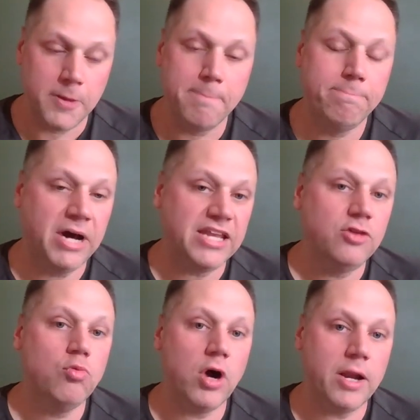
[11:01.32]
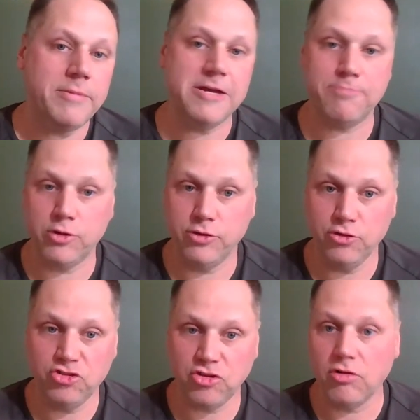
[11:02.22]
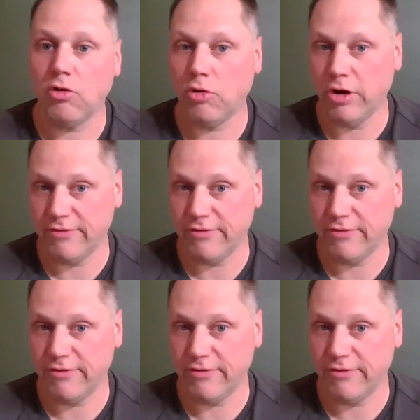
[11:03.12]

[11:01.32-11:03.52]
But you want to be a producer or an